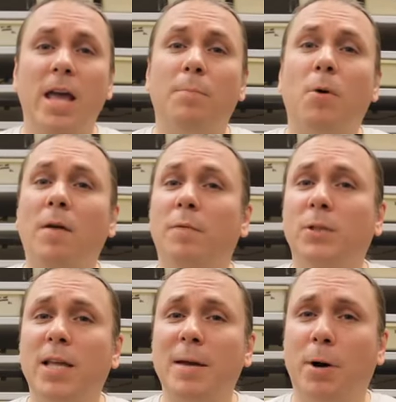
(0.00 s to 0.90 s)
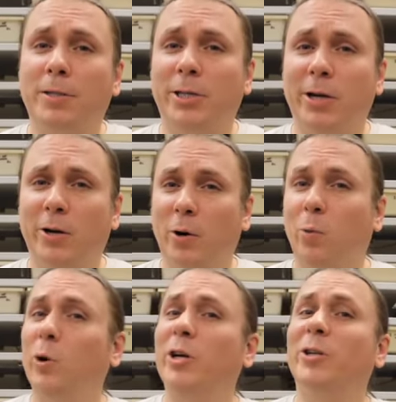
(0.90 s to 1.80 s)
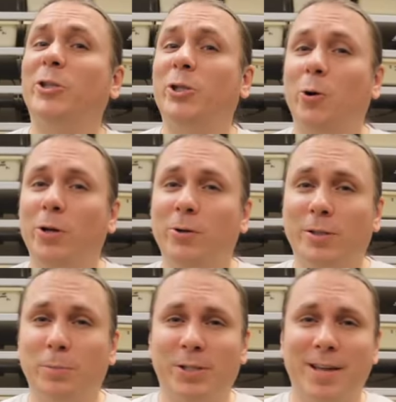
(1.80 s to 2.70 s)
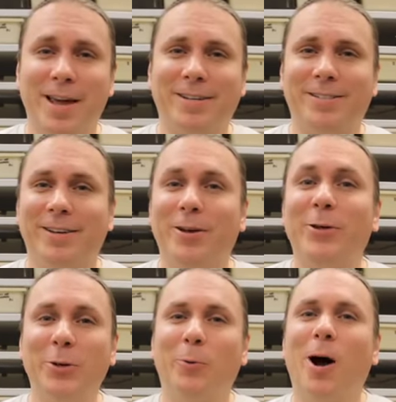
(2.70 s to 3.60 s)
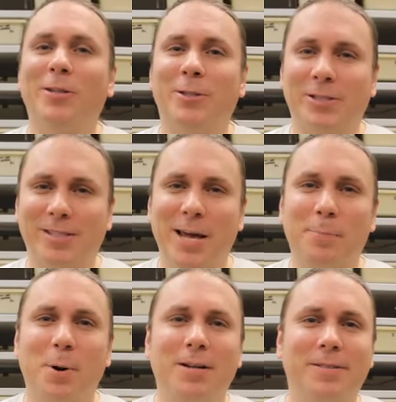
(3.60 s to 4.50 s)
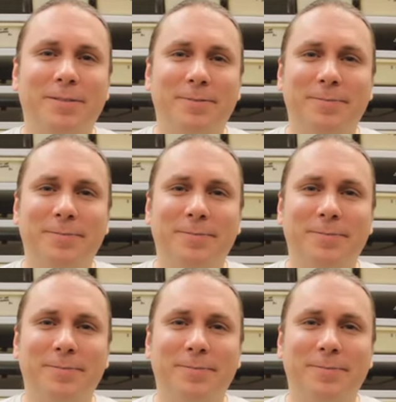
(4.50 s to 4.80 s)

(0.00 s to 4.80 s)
Hey, Brian from Snake Bites here. We're gonna show you some snakes. You're watching Snake Bites.